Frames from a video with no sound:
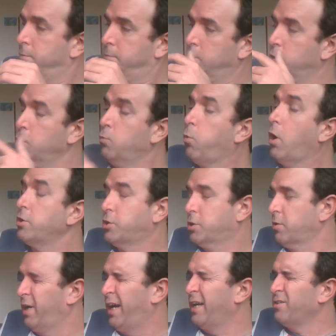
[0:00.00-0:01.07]
You washed
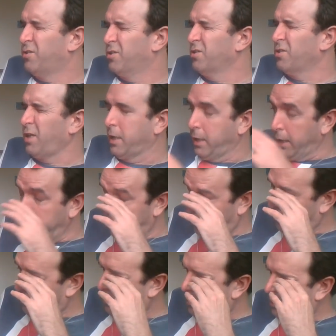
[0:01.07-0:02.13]
your hands just like I did.